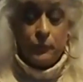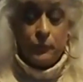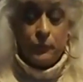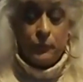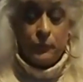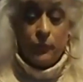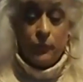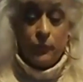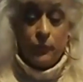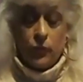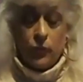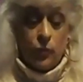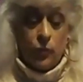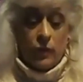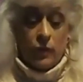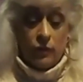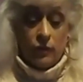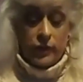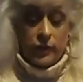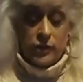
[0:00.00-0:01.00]
you are
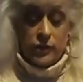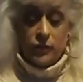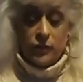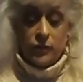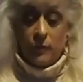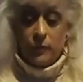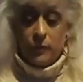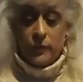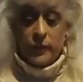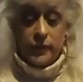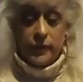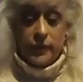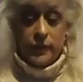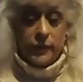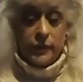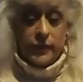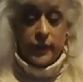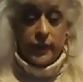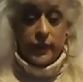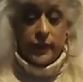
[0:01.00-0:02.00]
in a
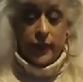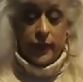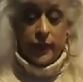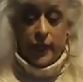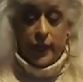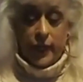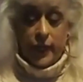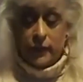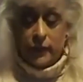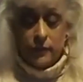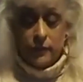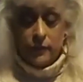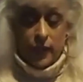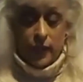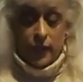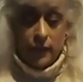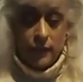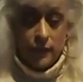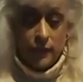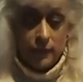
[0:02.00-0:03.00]
restaurant with this handsome
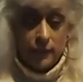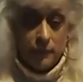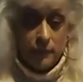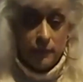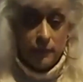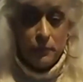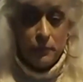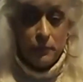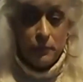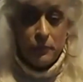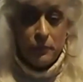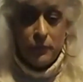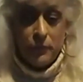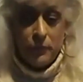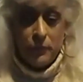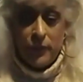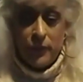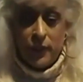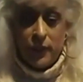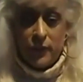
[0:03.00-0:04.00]
guy
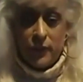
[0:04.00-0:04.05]
that you